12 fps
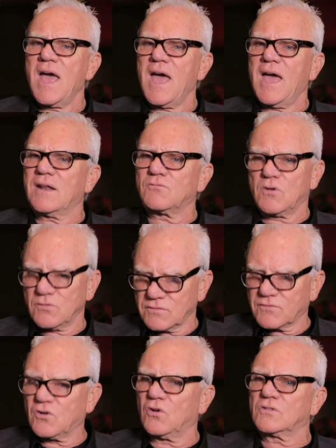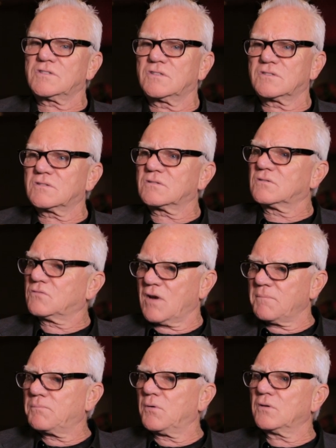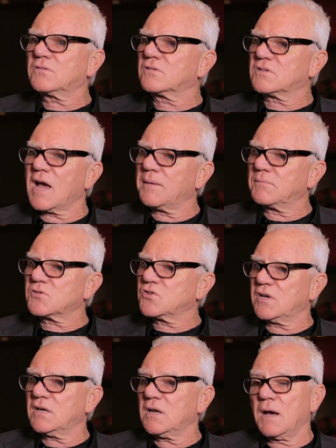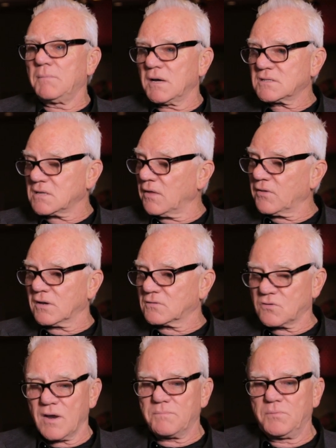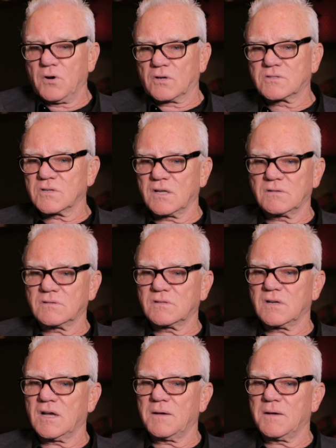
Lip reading: And wrote, of course, this great book, The Time Machine, amongst other great books. And